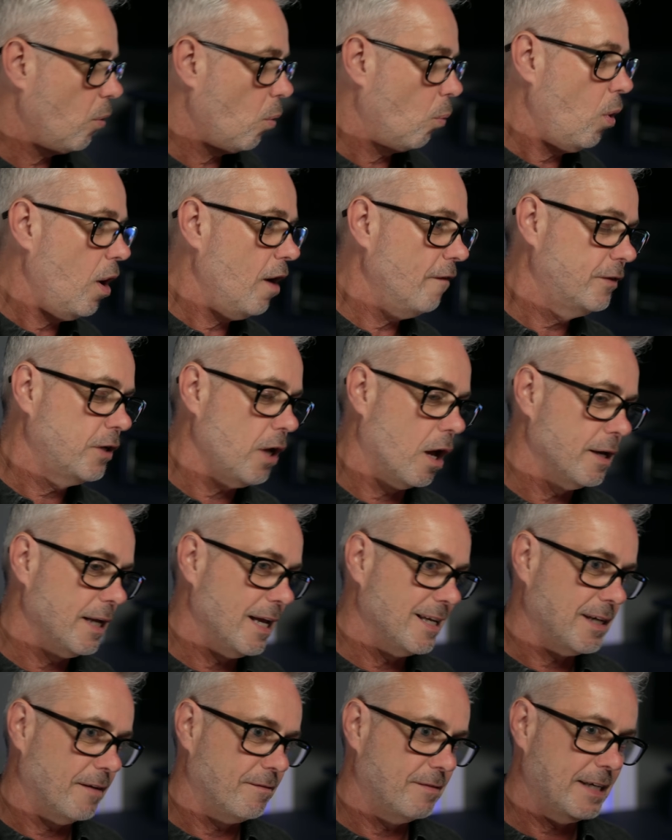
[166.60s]
what I've done
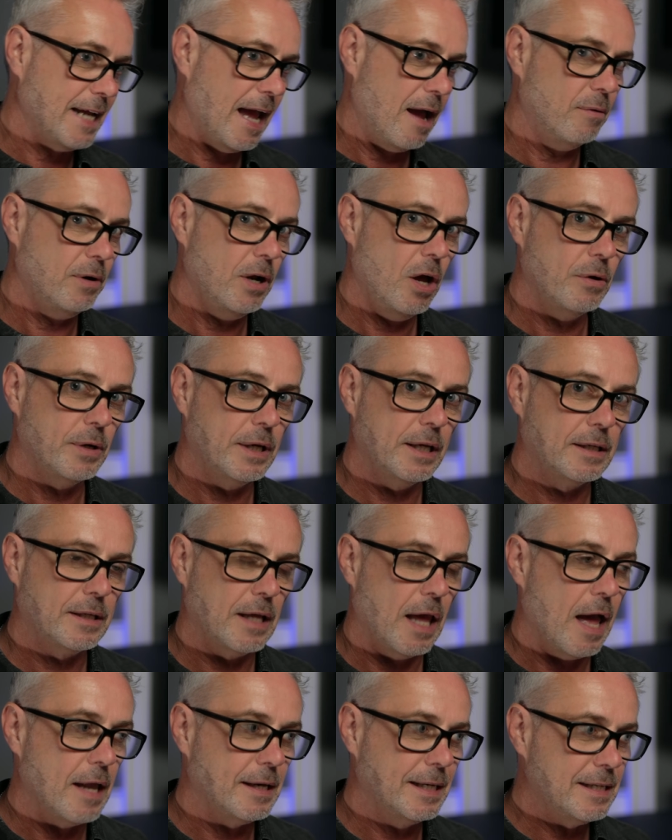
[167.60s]
is I've downloaded
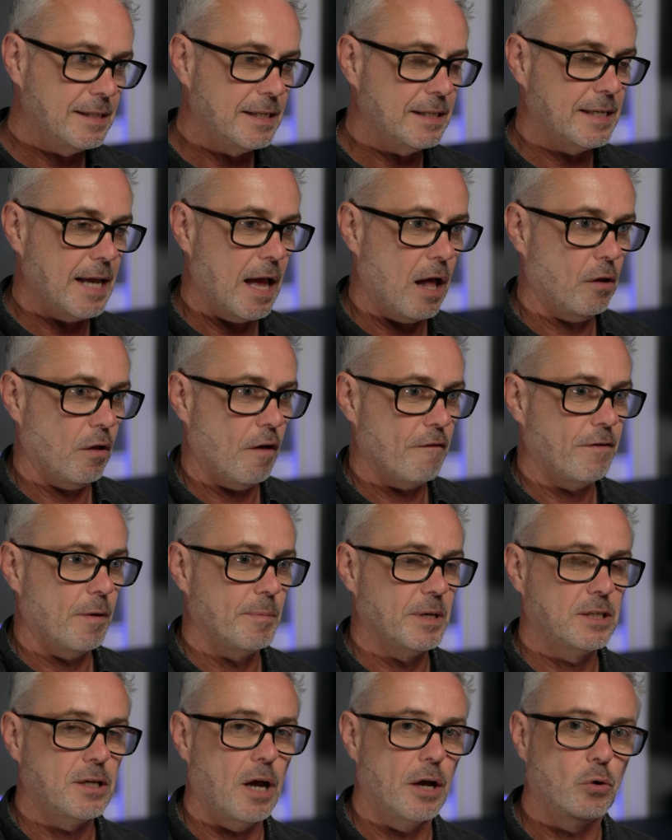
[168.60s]
a DCTL from
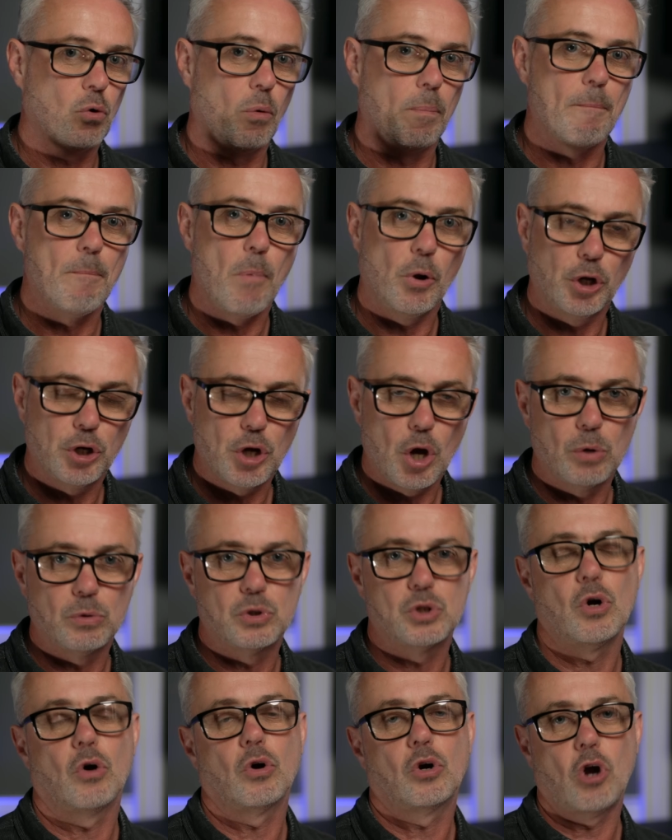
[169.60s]
a site called
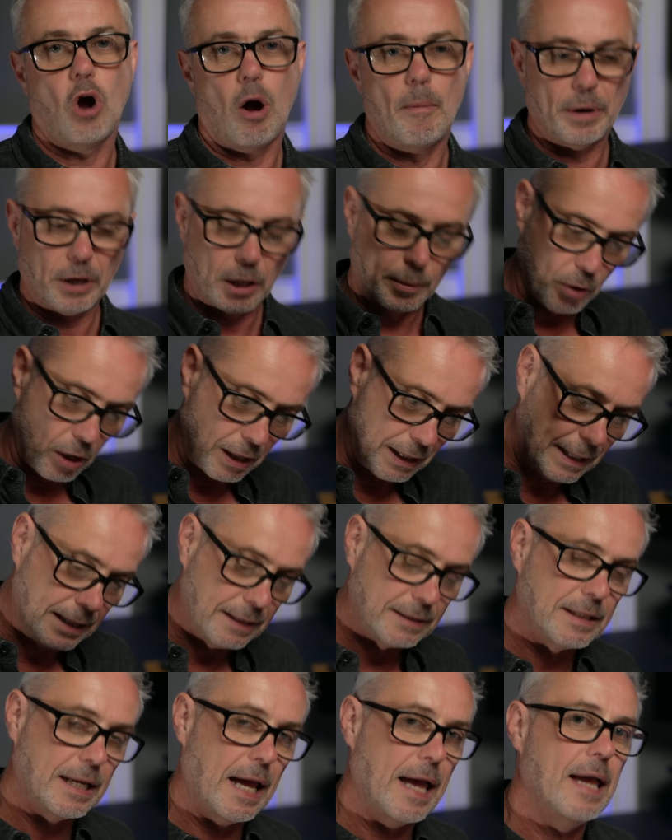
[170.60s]
mononodes.com. I'm gonna put a
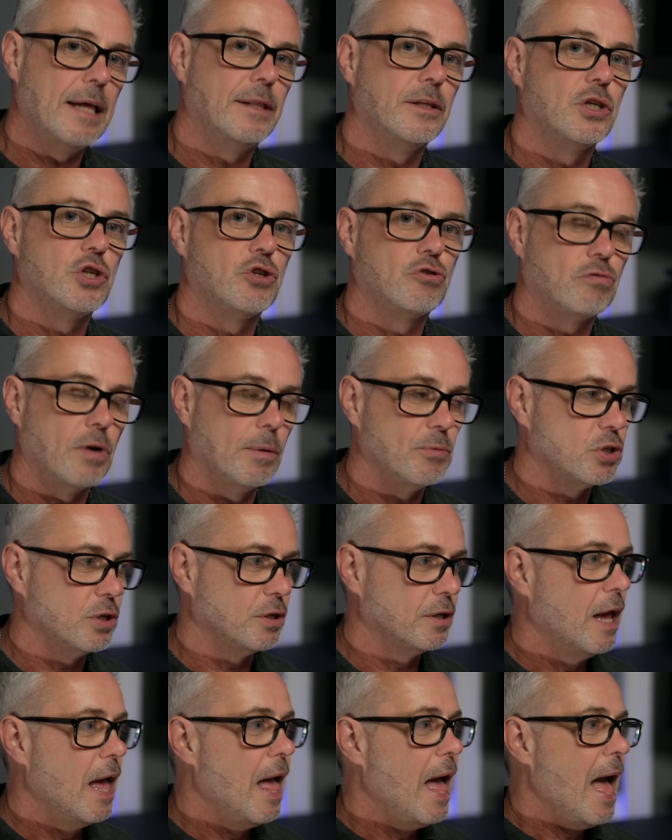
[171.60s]
link to that in the
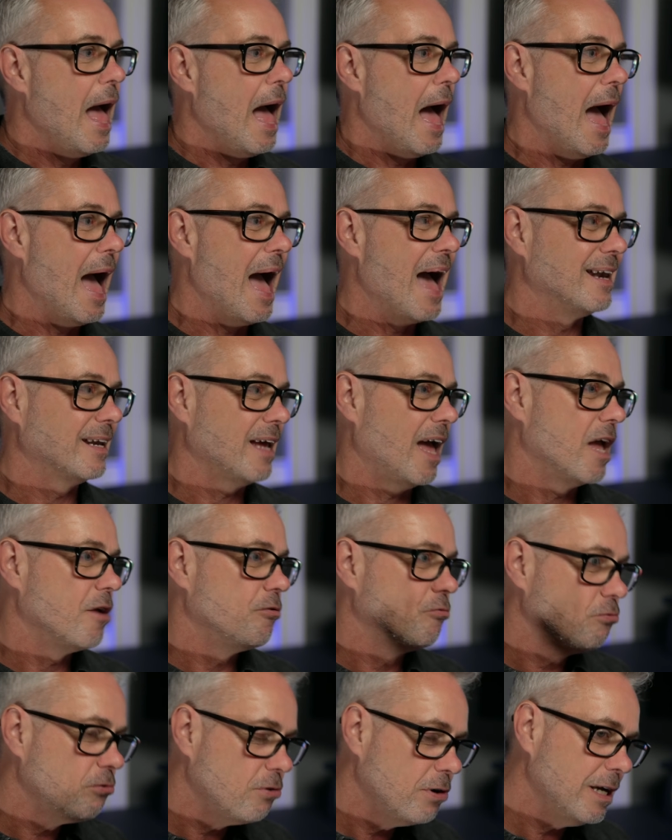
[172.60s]
description. And a
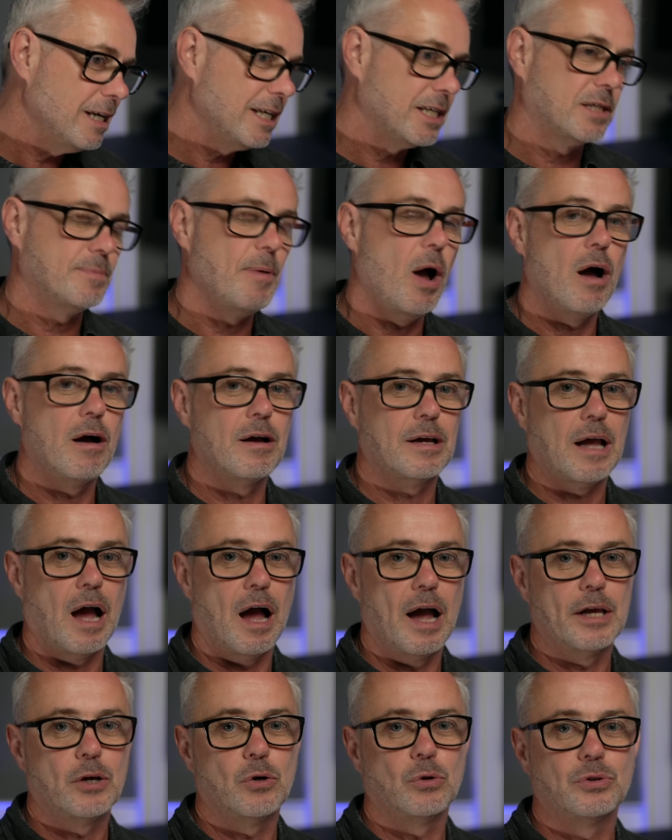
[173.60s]
really smart
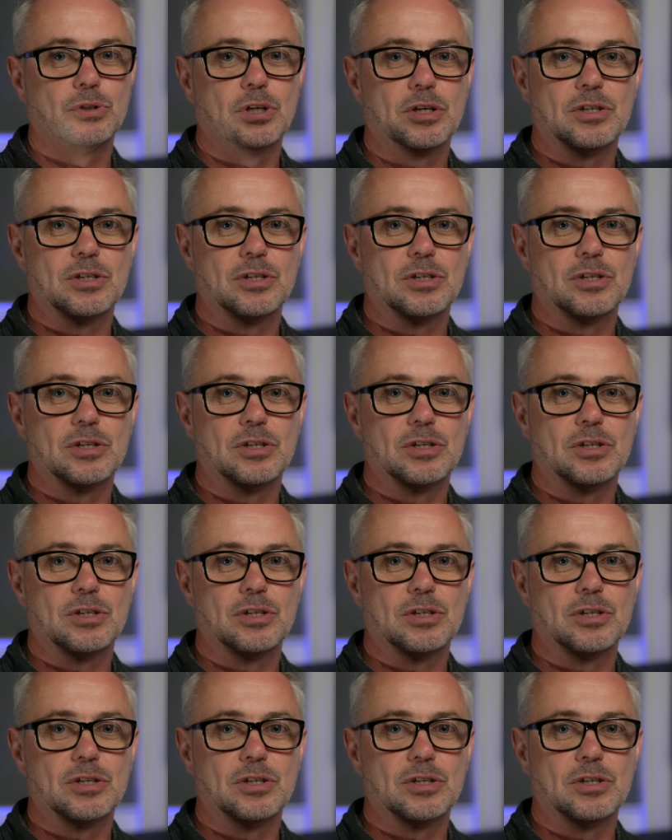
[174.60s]
guy called